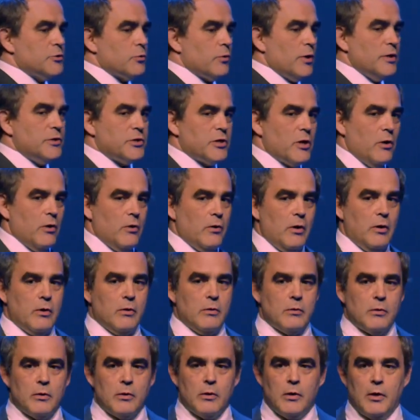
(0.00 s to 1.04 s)
reach out
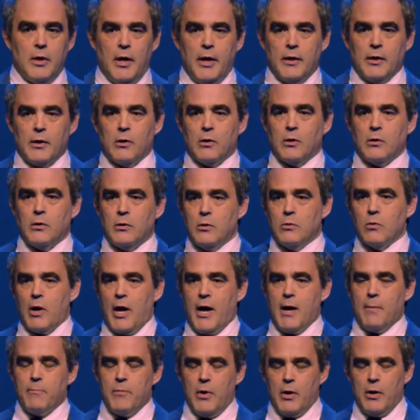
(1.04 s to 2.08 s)
and
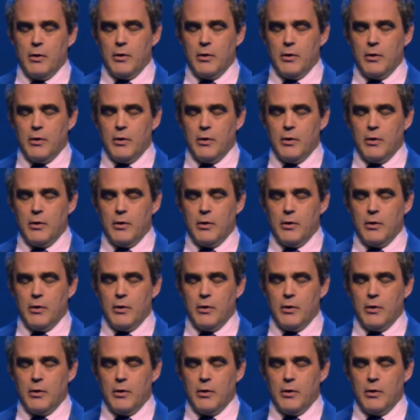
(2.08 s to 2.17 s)
grab.